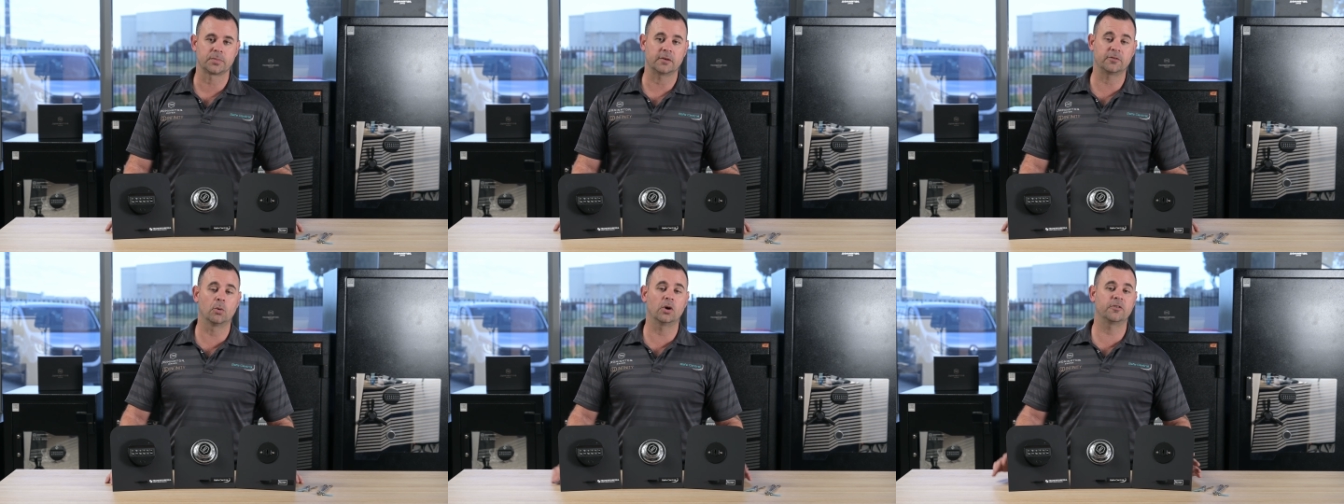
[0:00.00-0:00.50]

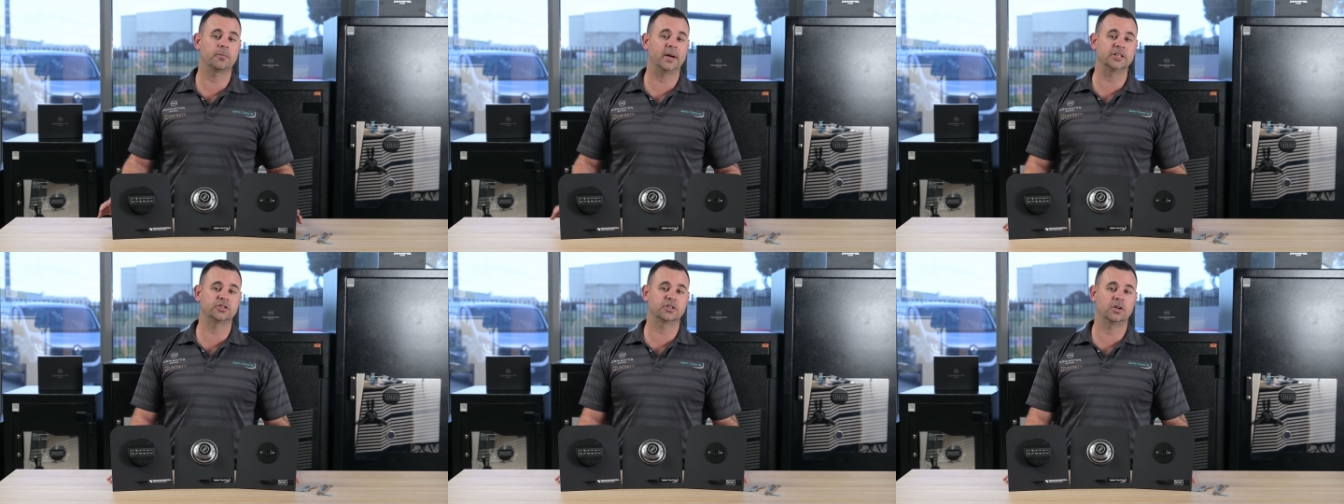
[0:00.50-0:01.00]
For more
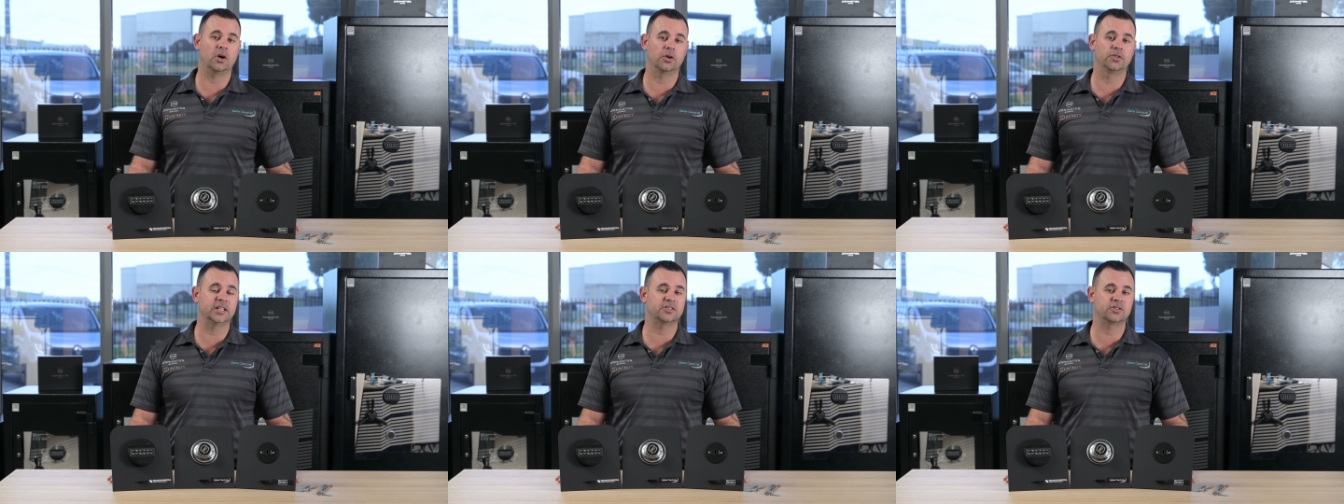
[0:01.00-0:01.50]
information
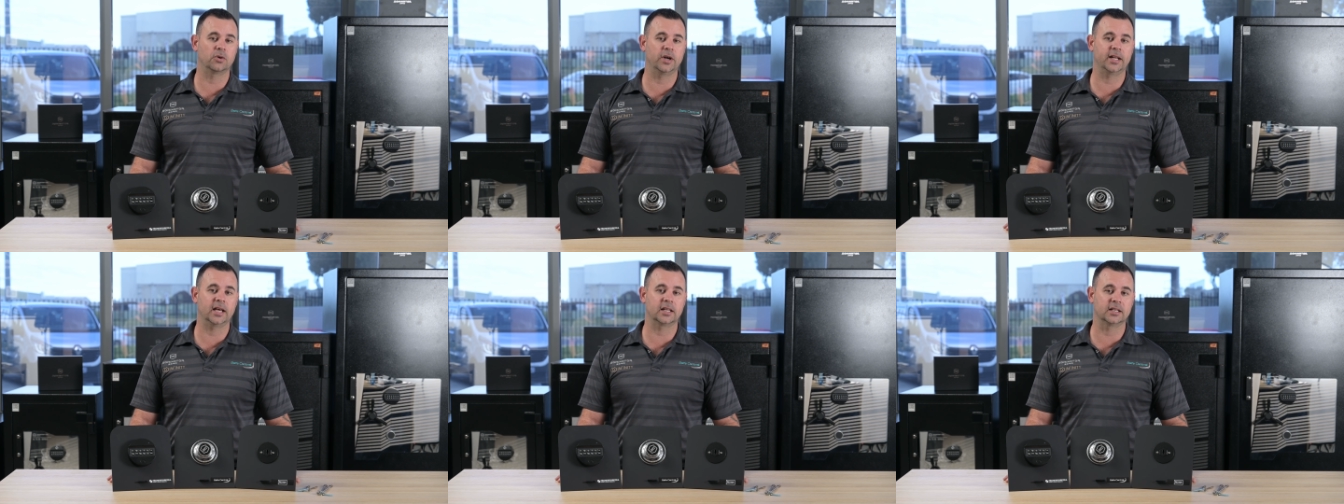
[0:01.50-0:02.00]
on this or
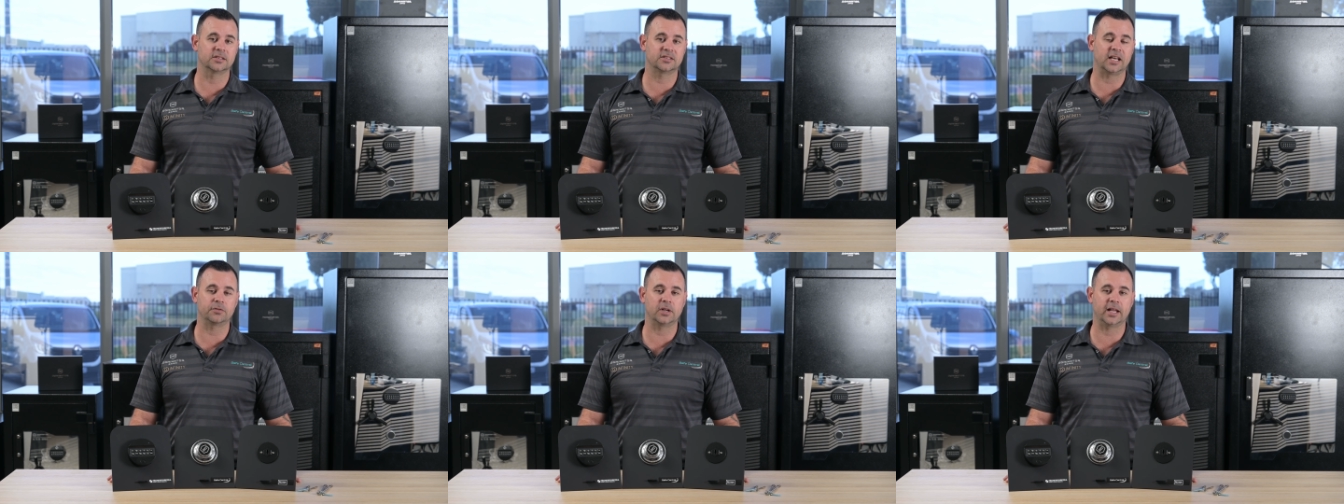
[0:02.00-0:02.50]
any other
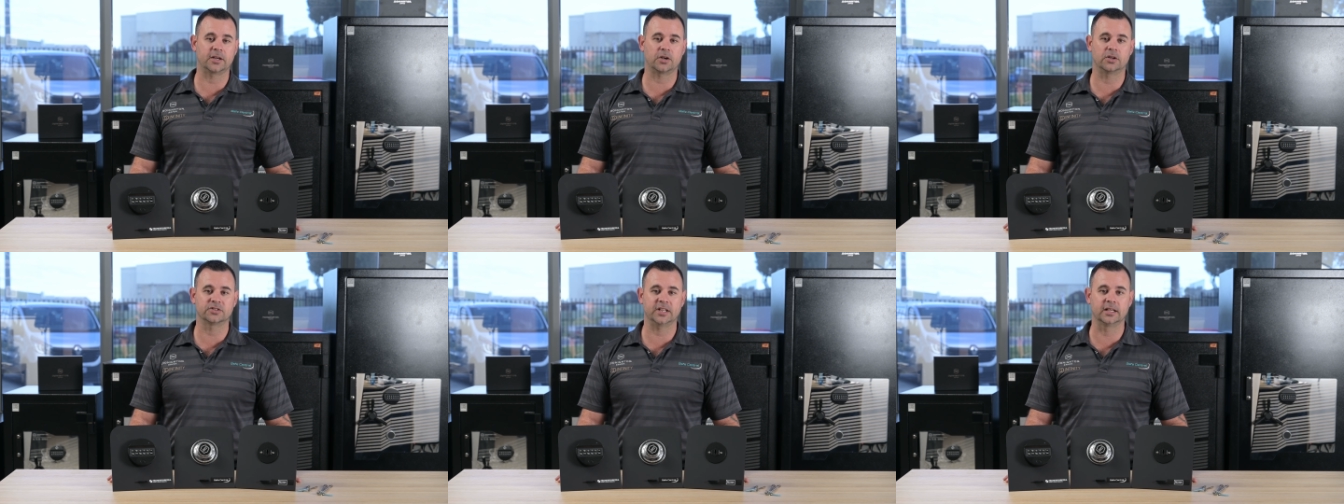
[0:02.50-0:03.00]
safe related
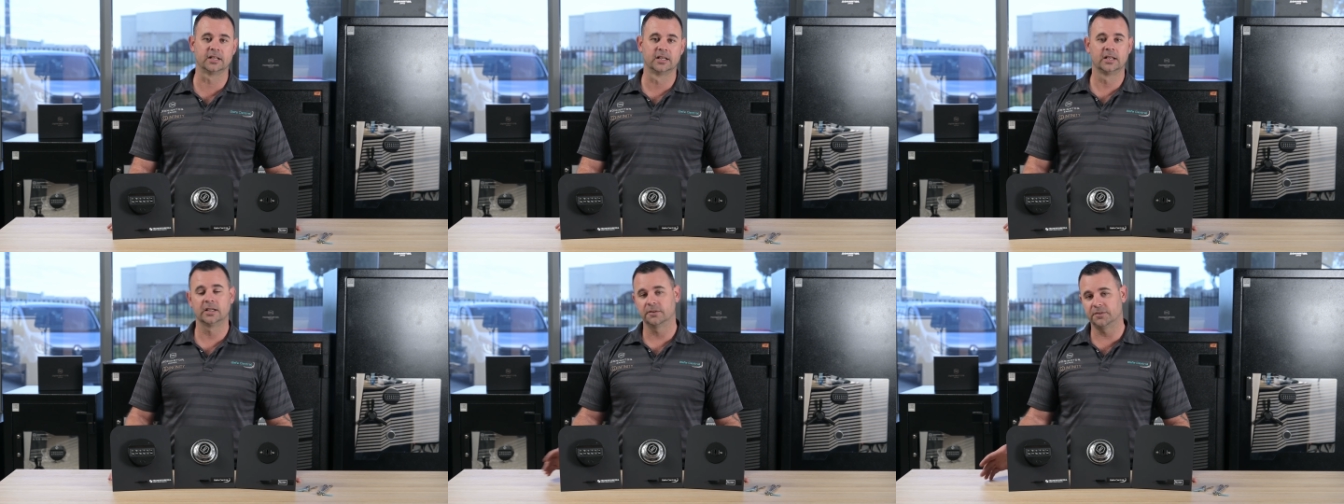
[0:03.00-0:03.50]
content,
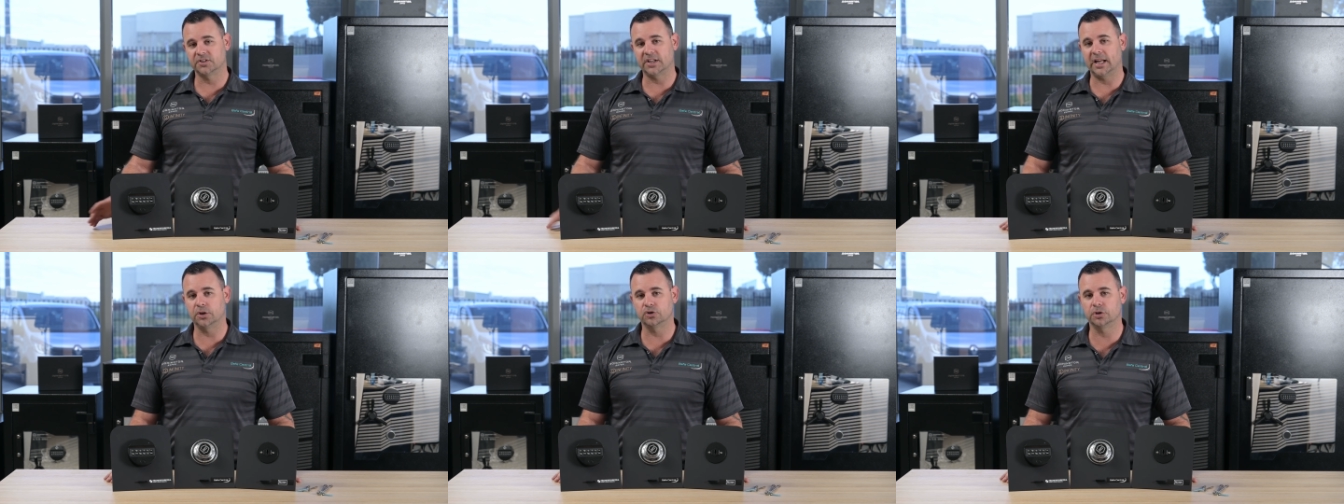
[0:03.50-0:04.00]
visit
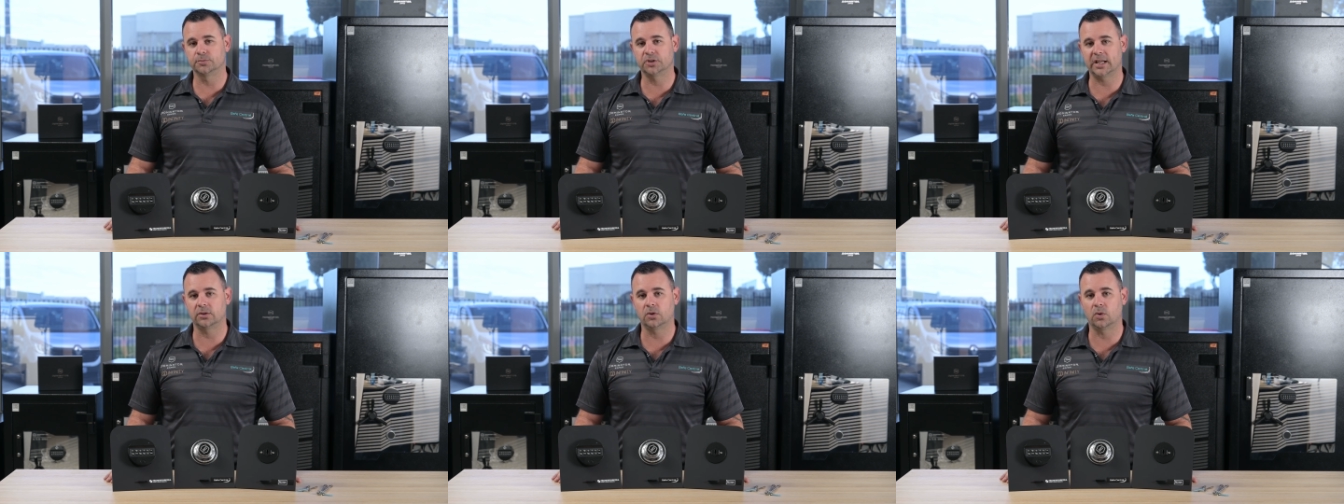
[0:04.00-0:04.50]
our YouTube
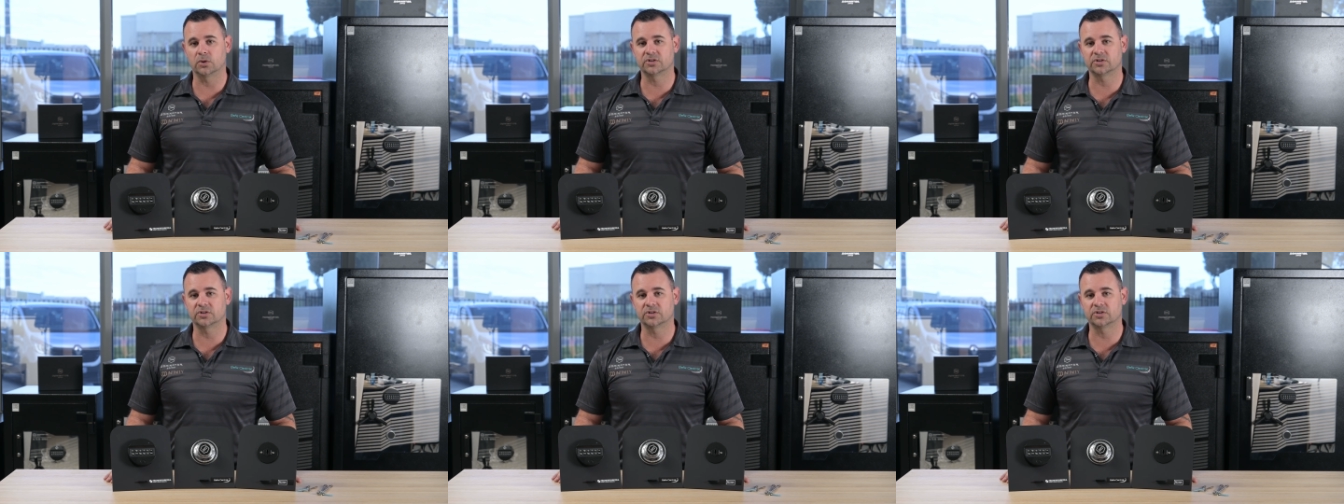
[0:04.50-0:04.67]
channel or